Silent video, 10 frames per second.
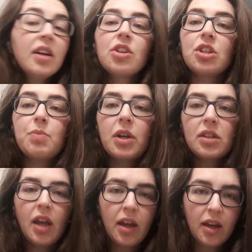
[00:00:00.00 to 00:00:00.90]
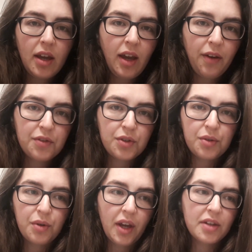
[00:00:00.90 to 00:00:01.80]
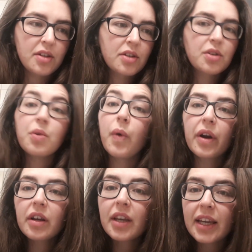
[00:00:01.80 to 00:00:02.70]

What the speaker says: Just because I have to head to work.